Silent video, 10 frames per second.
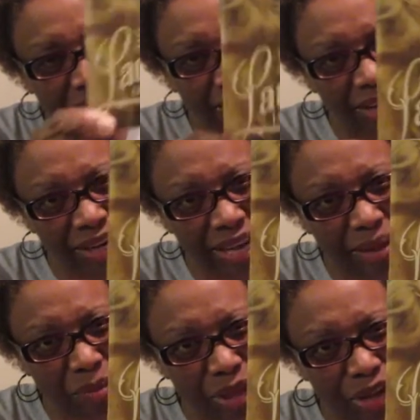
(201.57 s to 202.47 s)
Linda
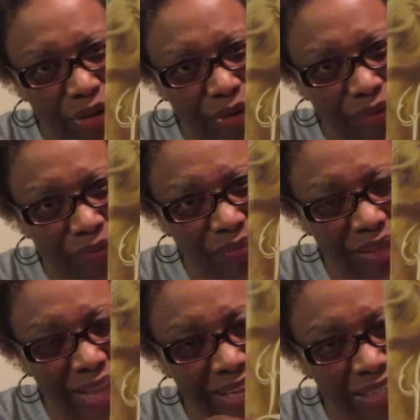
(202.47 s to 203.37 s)
Lael Miller
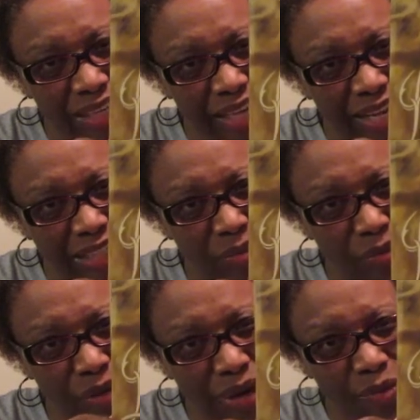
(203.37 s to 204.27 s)
excellent,
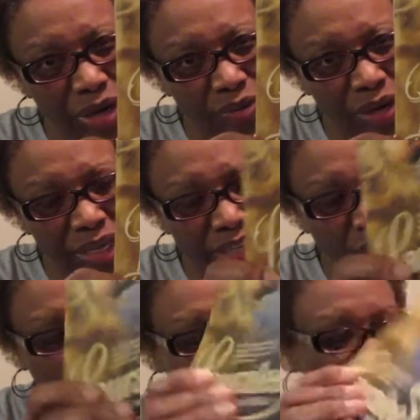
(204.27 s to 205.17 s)
excellent book. I really, really
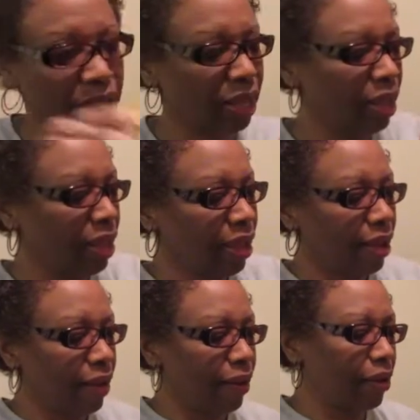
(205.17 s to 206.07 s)
enjoyed it.
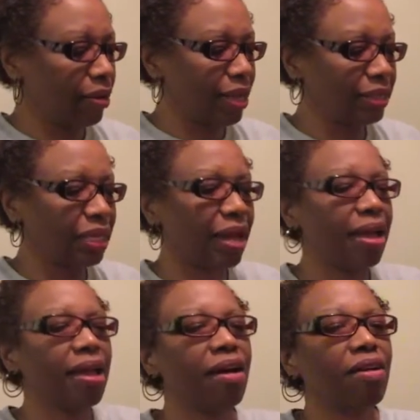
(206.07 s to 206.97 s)
Uh, next I
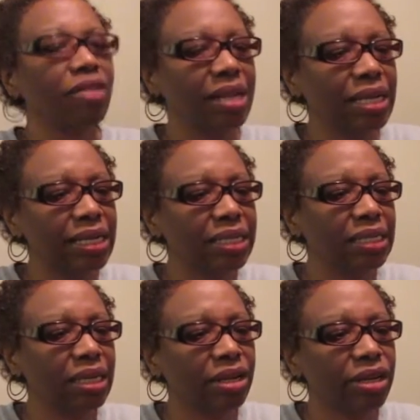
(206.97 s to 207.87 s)
have
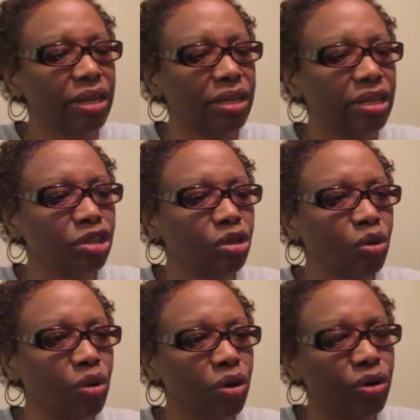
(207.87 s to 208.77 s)
Illicit, another
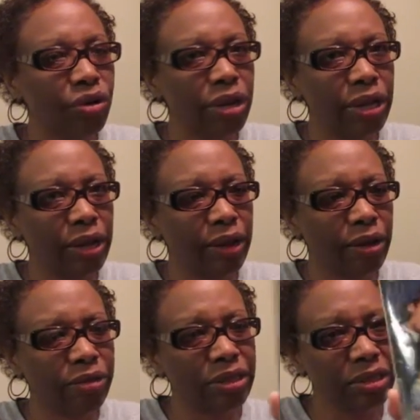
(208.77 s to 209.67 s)
historical, and
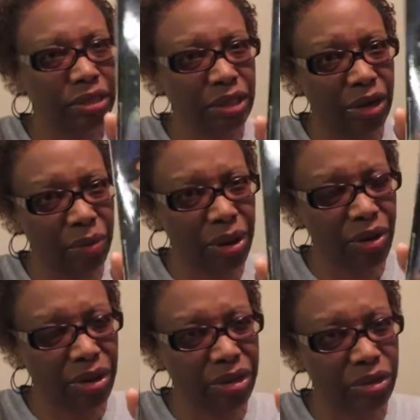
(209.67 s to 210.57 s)
uh, this is an
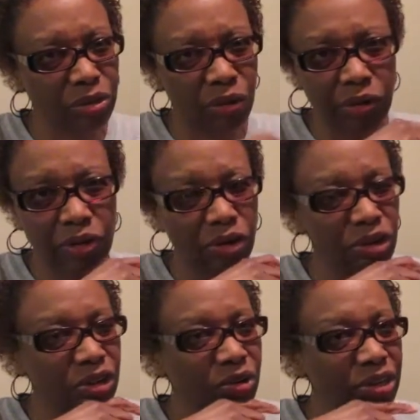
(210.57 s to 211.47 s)
American historical. You know,
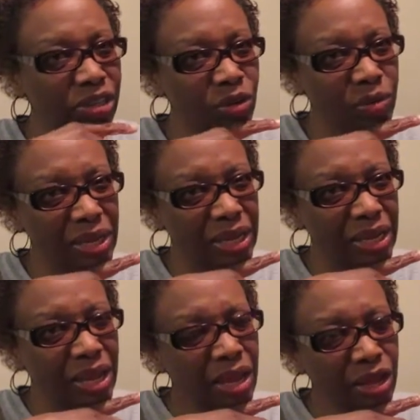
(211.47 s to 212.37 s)
you don't get too many.